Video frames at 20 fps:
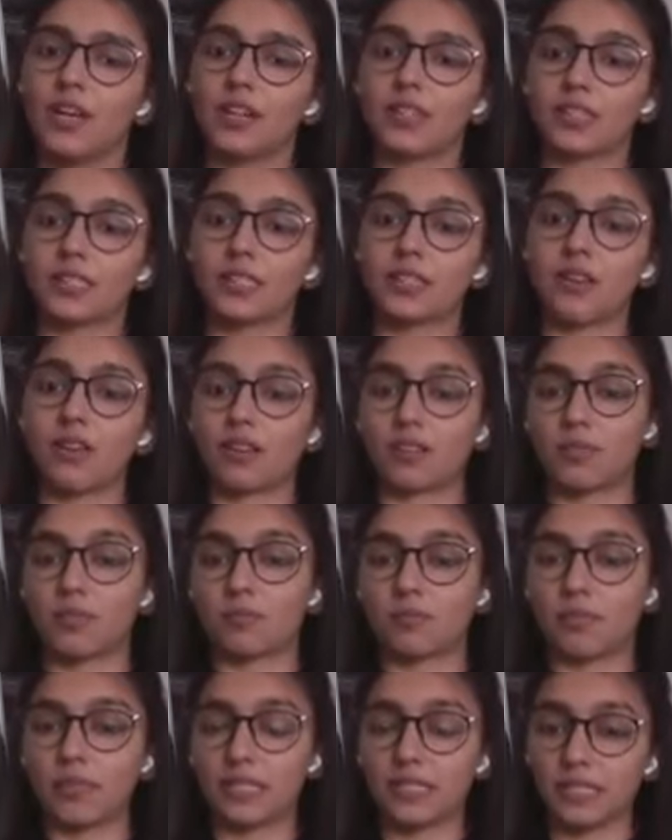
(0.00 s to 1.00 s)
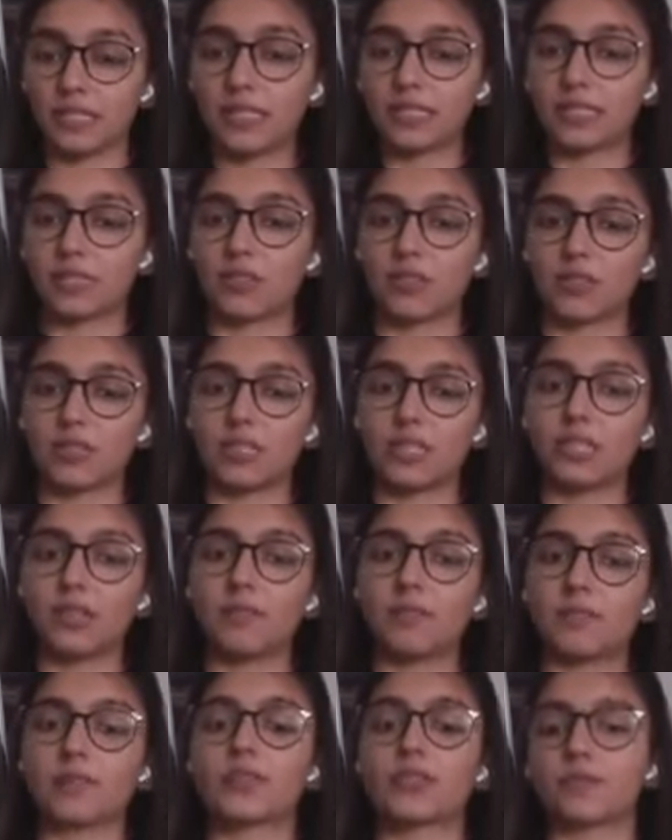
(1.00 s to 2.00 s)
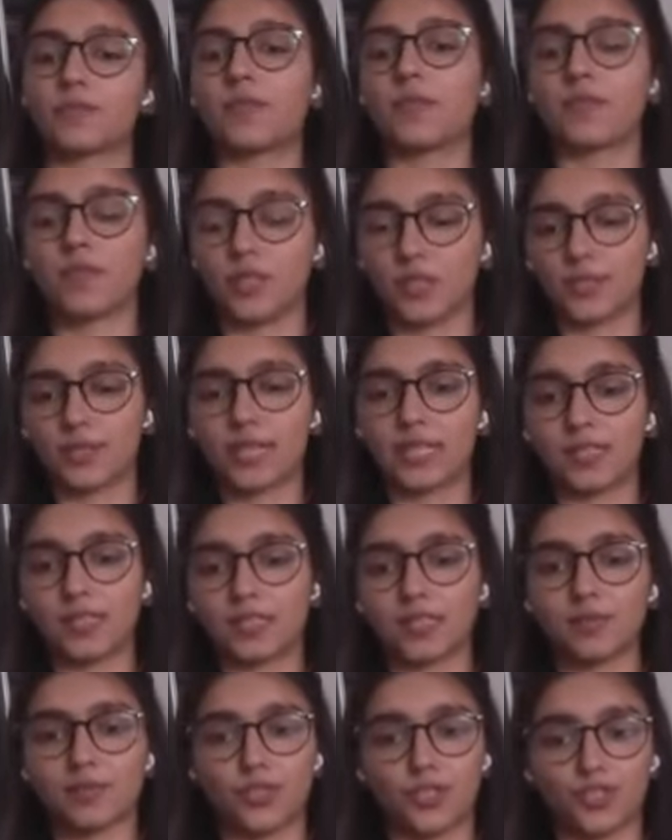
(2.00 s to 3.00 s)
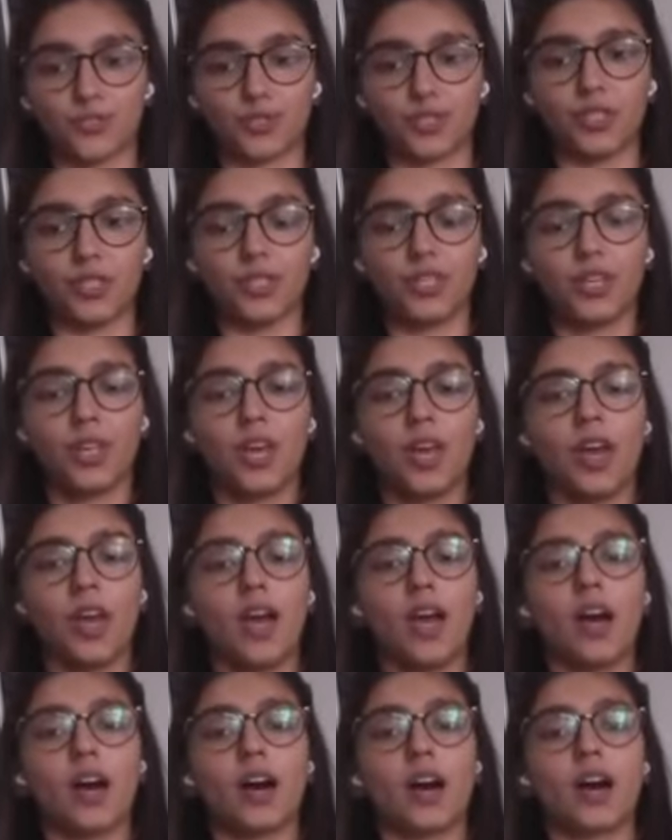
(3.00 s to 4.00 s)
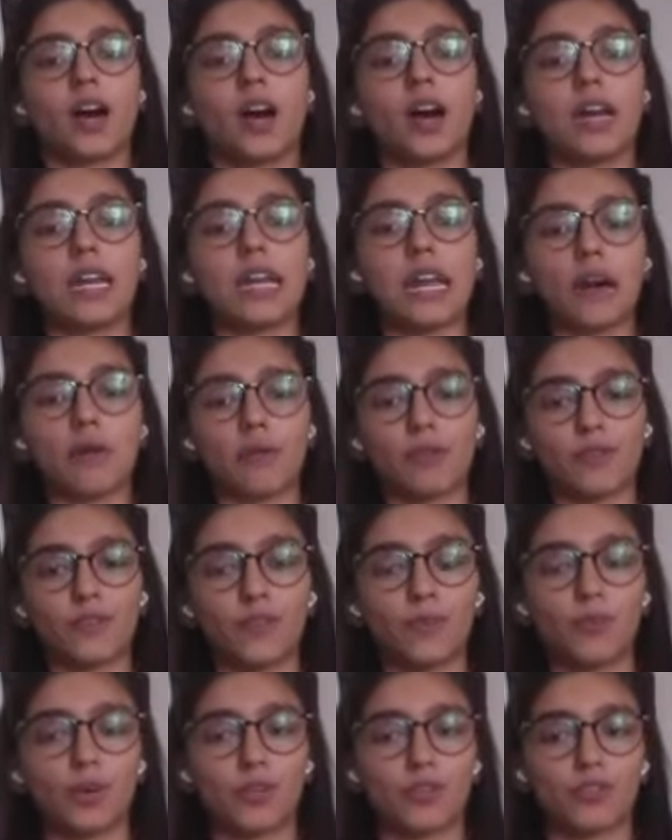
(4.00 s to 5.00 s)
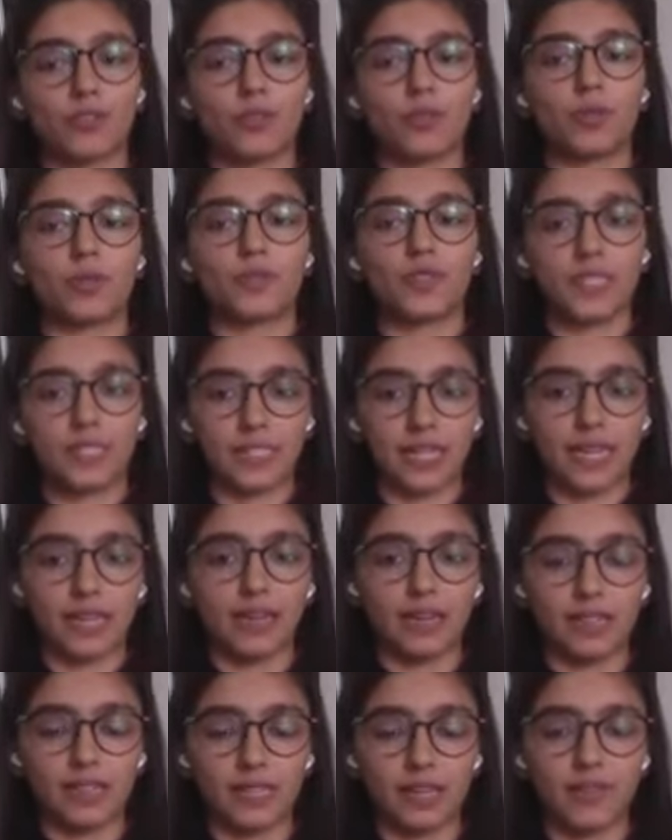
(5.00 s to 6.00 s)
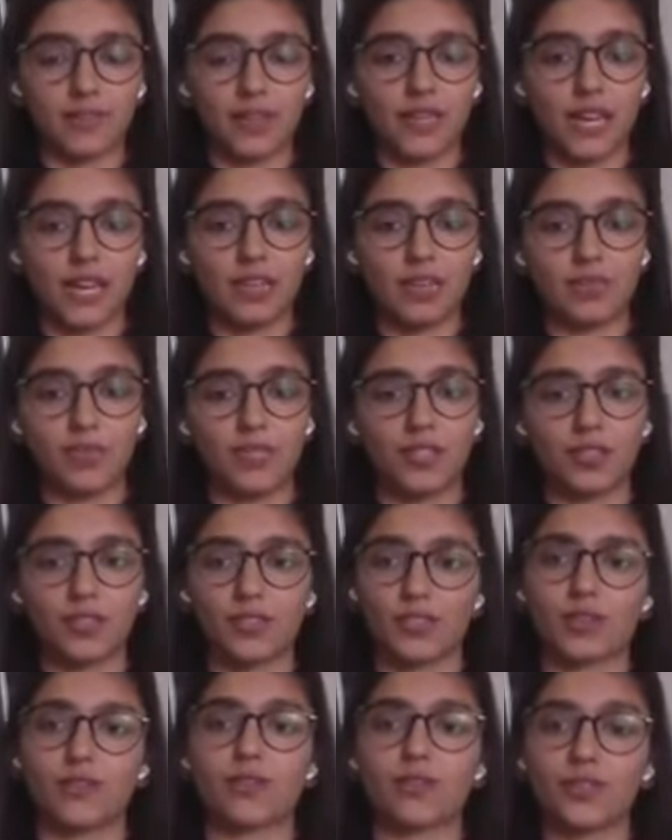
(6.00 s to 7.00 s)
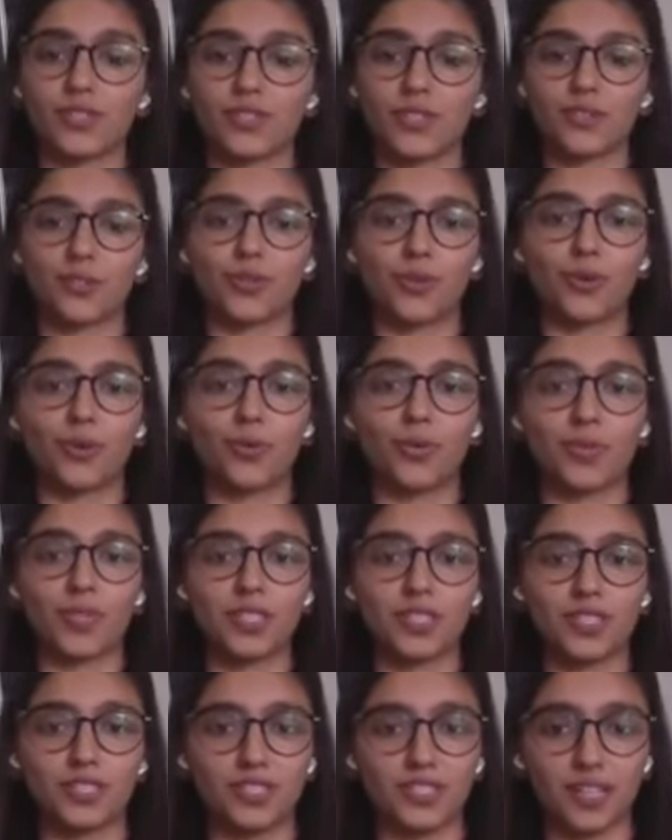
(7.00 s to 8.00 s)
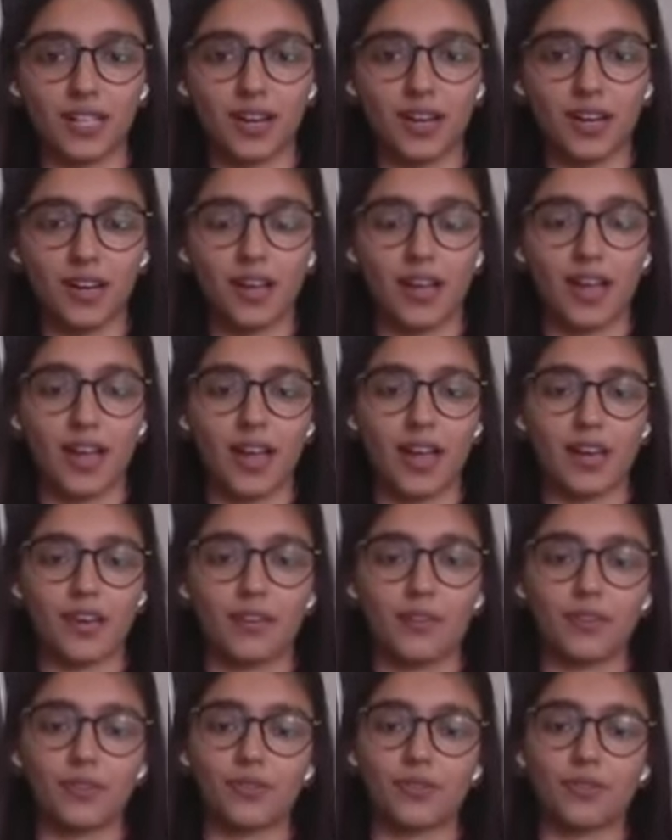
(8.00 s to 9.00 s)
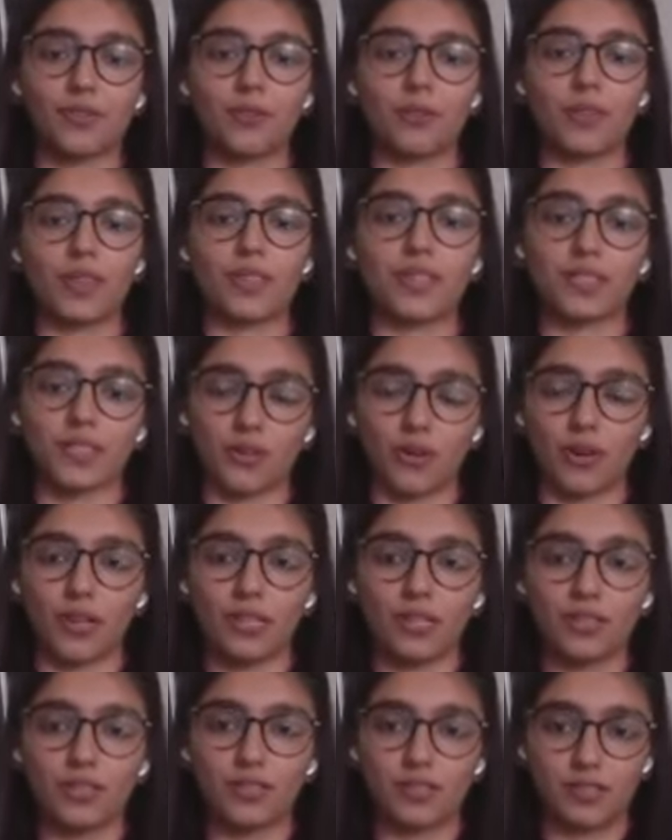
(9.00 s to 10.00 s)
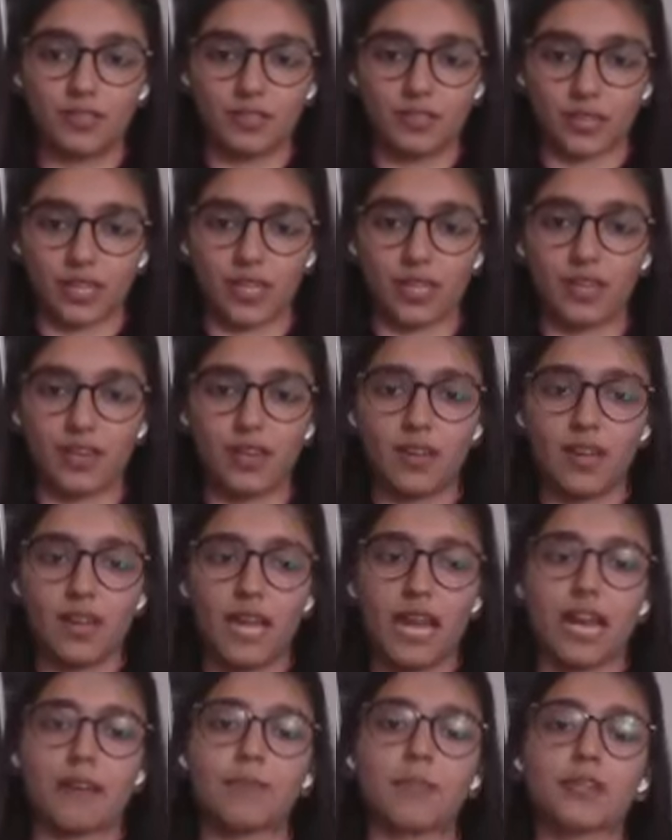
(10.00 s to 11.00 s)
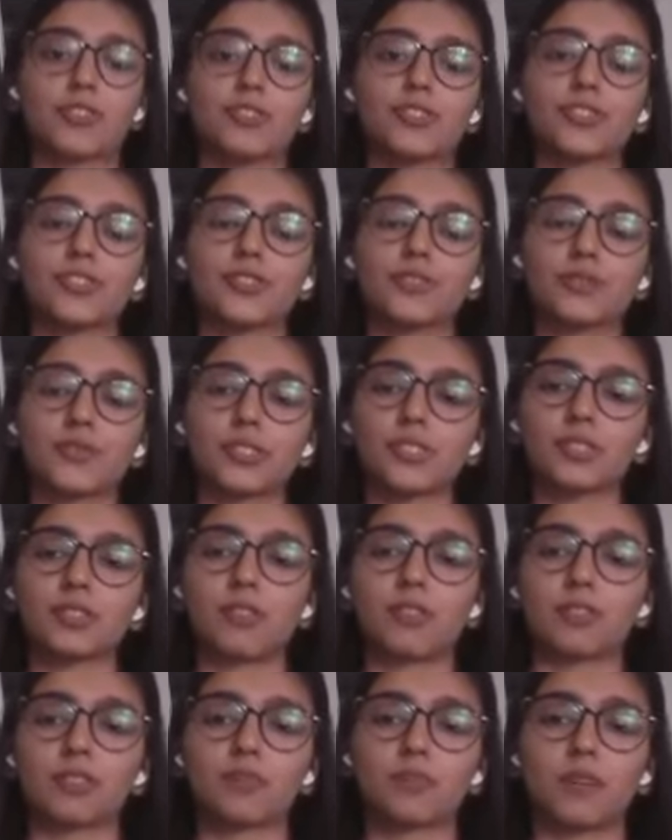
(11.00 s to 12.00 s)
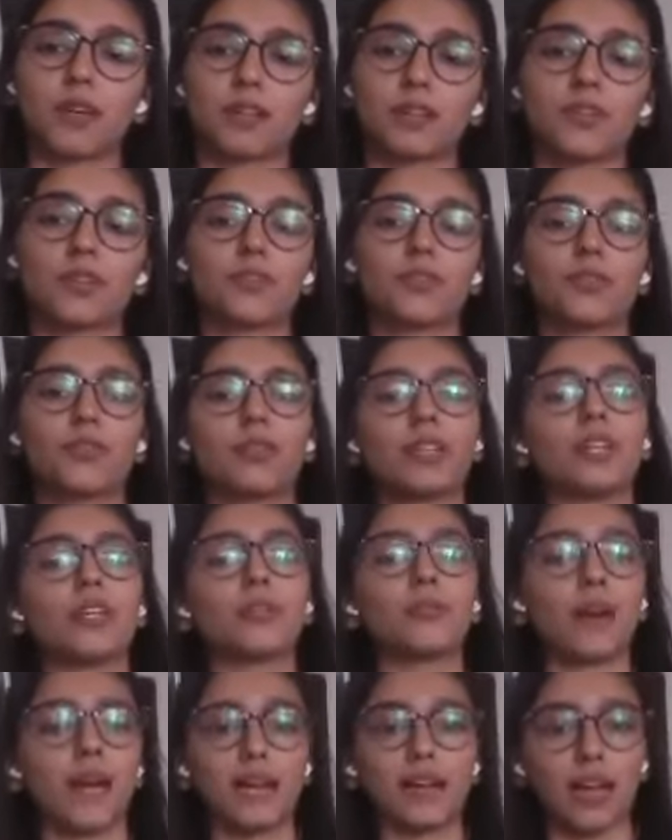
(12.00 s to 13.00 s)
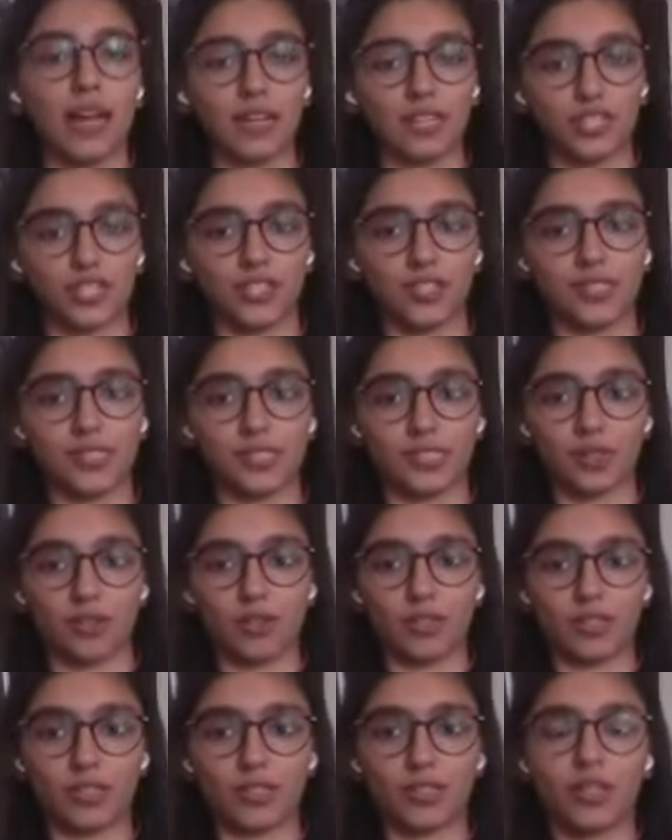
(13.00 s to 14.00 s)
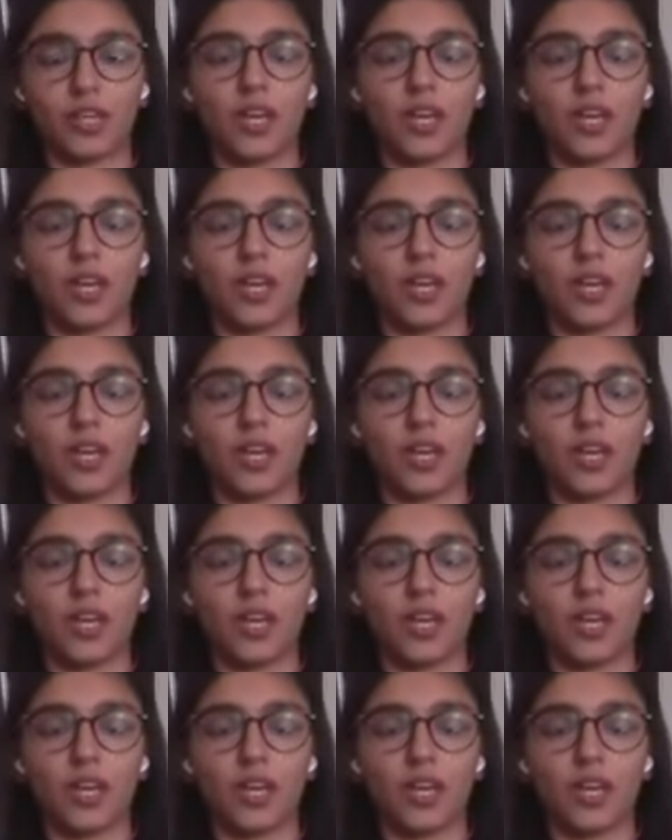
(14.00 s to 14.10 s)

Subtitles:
It's not completely salty because we've also added some sugar. Now, if you want to remove the savory element, so of course you're going to omit the jeera and you're going to omit the salt. Okay, and because you're using salted butter, you don't need to add additional salt.